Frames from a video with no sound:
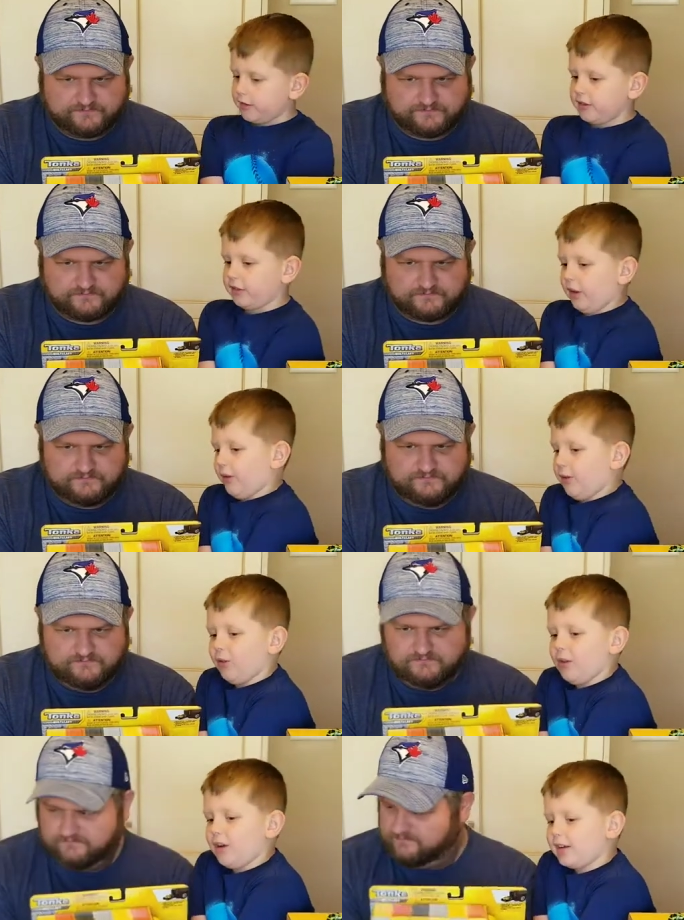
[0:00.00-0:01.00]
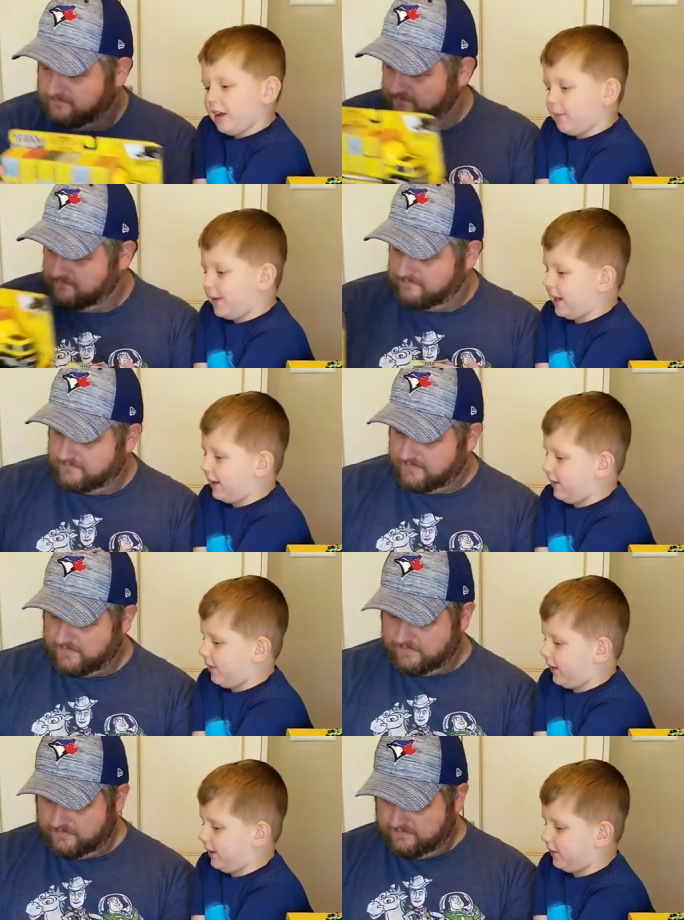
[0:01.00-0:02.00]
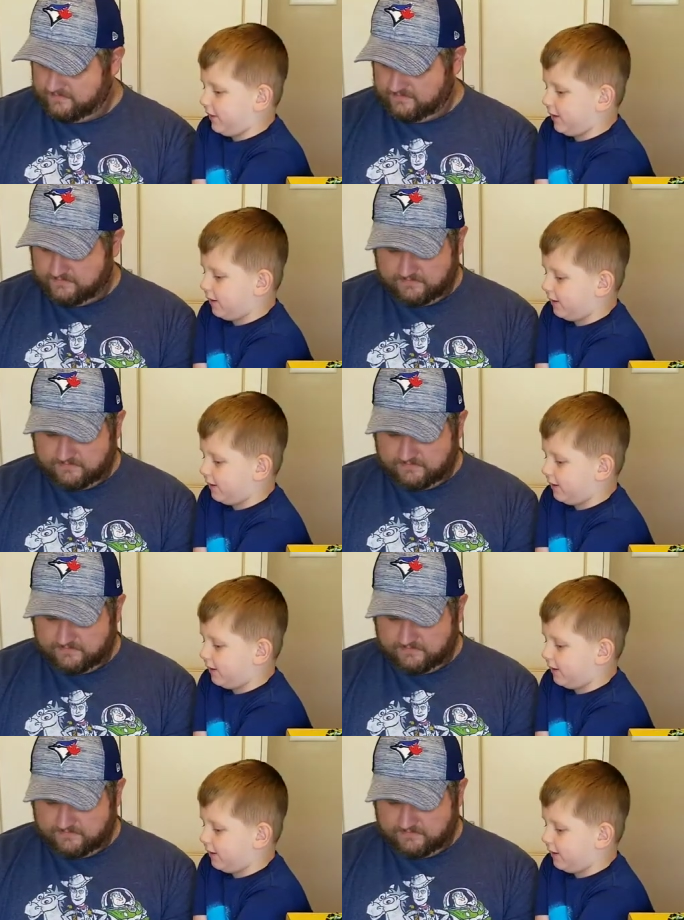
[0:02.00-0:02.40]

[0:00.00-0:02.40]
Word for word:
Speaker 1: So look how many these.